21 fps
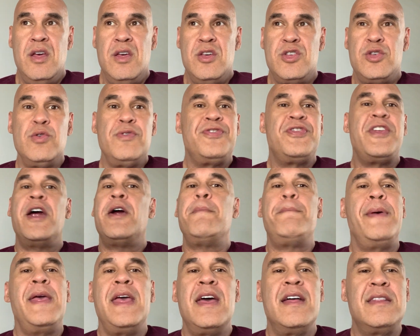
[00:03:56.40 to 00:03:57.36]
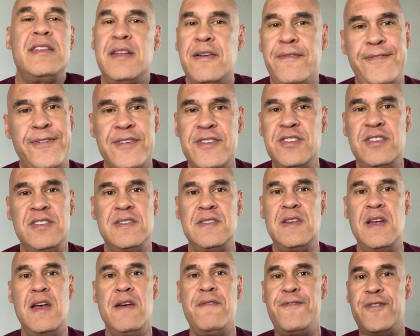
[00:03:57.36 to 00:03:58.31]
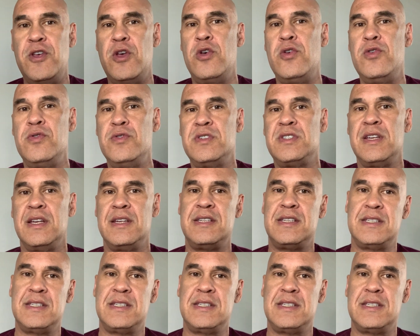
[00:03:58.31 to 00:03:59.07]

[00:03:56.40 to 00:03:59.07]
should there be a difference if you use